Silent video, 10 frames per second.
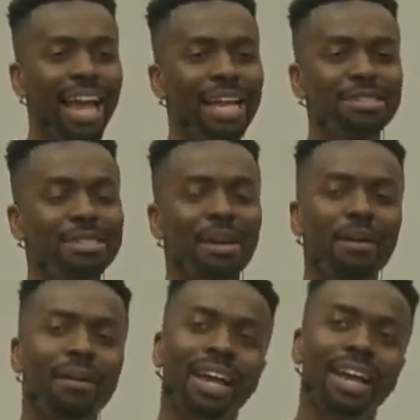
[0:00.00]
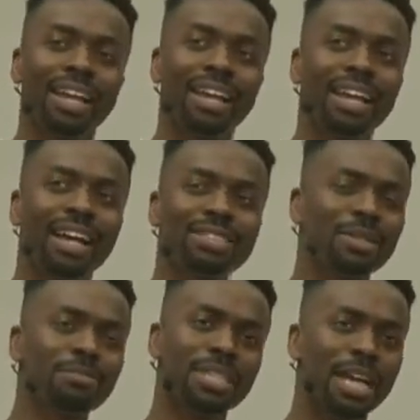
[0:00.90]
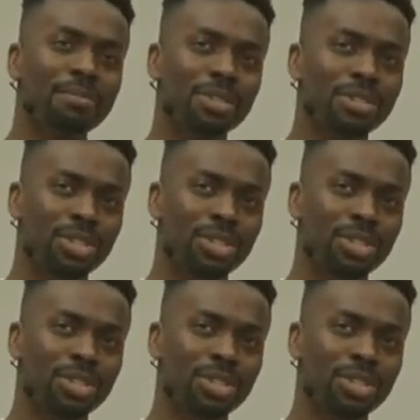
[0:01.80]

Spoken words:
And so sometimes you